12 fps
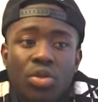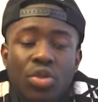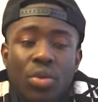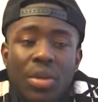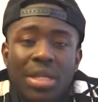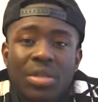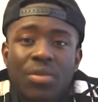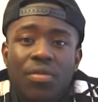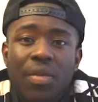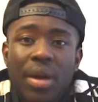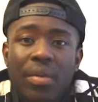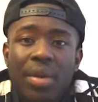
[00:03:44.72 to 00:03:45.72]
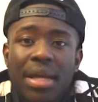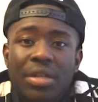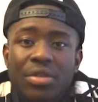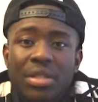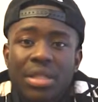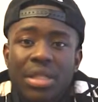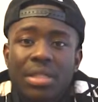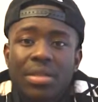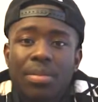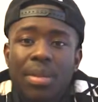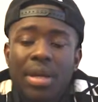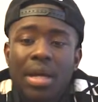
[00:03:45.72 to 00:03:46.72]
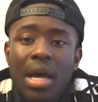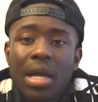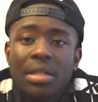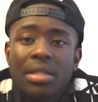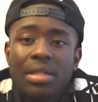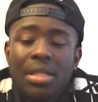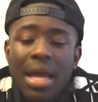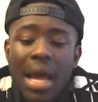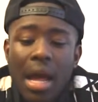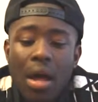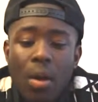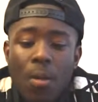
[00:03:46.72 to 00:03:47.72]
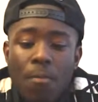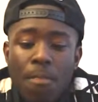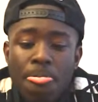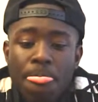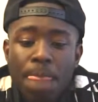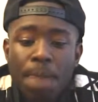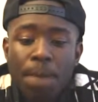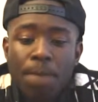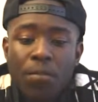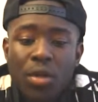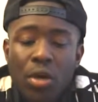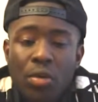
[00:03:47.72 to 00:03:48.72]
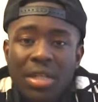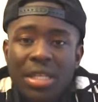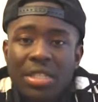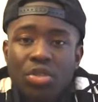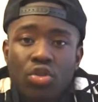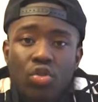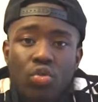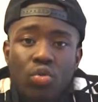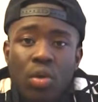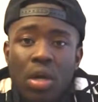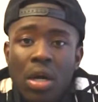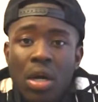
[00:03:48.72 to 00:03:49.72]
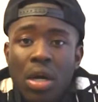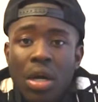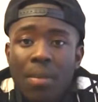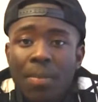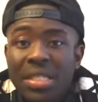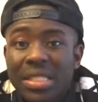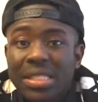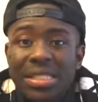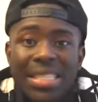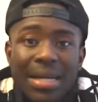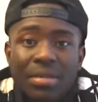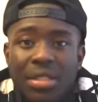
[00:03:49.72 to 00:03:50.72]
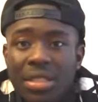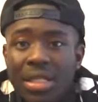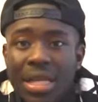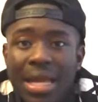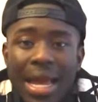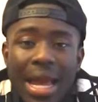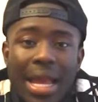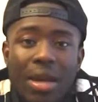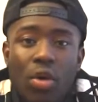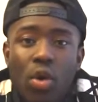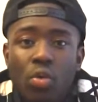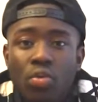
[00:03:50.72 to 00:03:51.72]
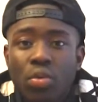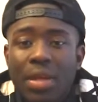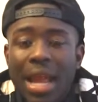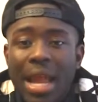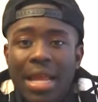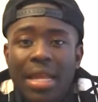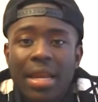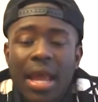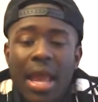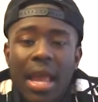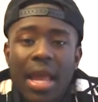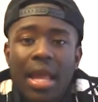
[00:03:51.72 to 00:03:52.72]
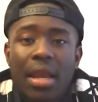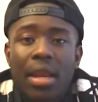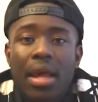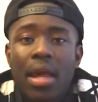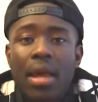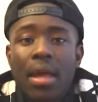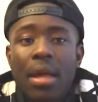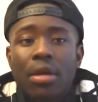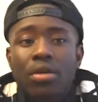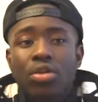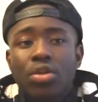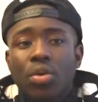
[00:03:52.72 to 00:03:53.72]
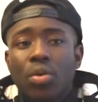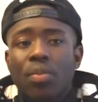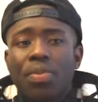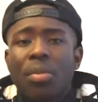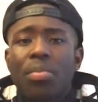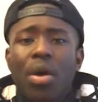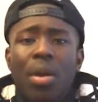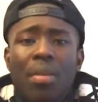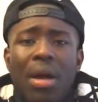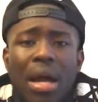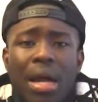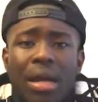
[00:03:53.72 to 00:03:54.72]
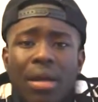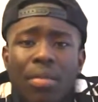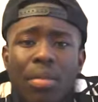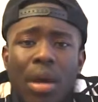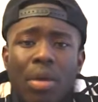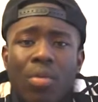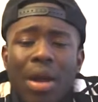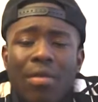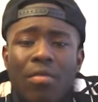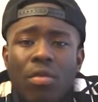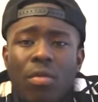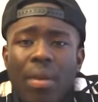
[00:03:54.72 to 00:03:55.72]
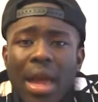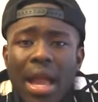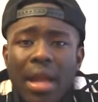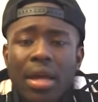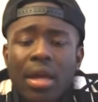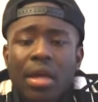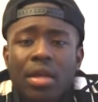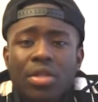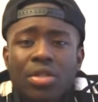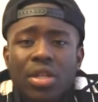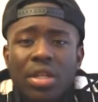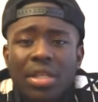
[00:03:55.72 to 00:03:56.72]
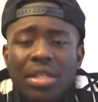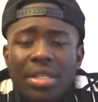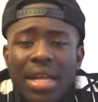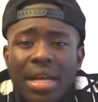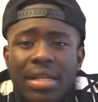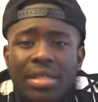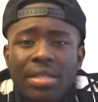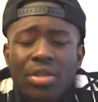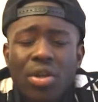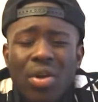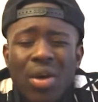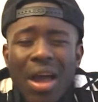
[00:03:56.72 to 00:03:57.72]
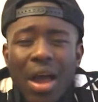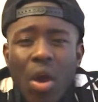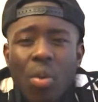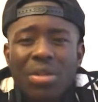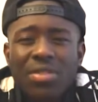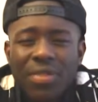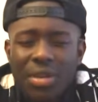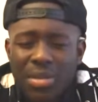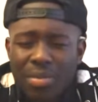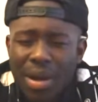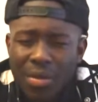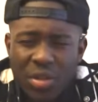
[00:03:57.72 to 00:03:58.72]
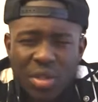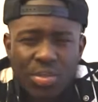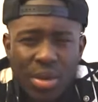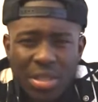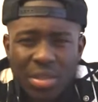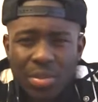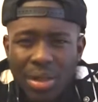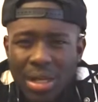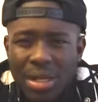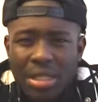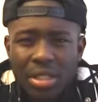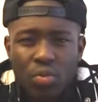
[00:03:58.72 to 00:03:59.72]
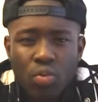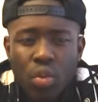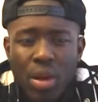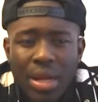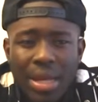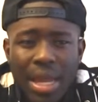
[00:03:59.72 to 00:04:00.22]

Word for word: So this was very interesting to me to see how, you know, these two misconceptions can kind of go hand in hand so upon my, my arrival back to the States, you know, I always felt my responsibility to one